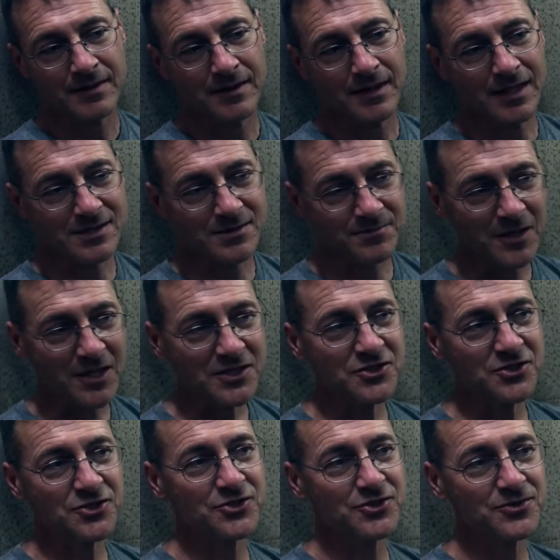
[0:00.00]
as
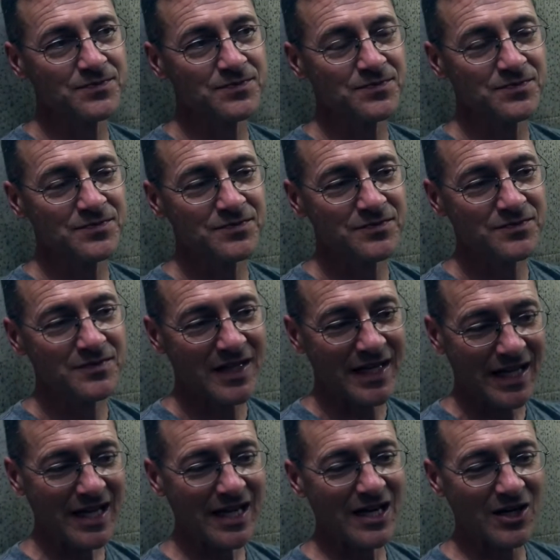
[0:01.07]
much
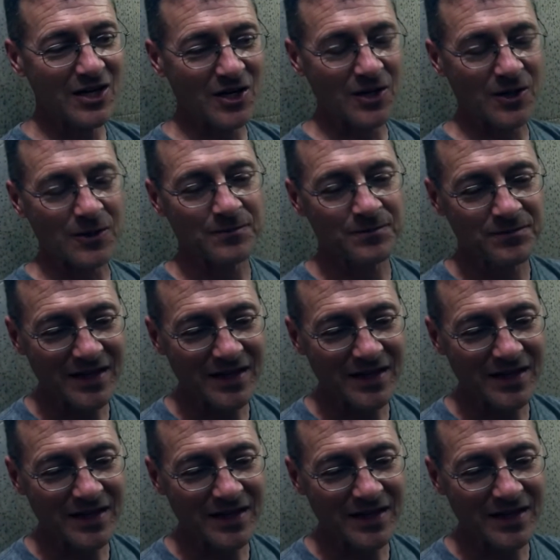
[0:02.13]
air